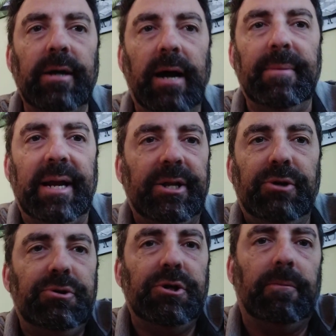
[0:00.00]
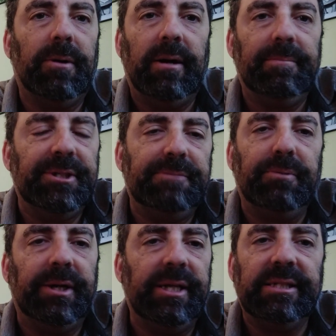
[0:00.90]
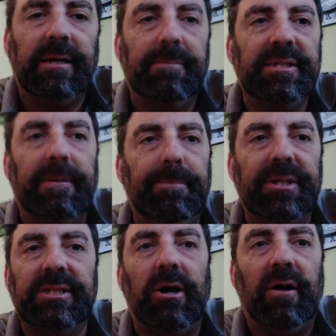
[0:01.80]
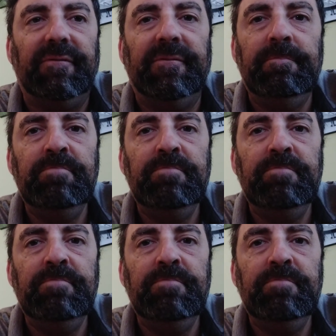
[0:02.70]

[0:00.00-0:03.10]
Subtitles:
I'm not a YouTuber. I'm just putting this up because I'm pissed off.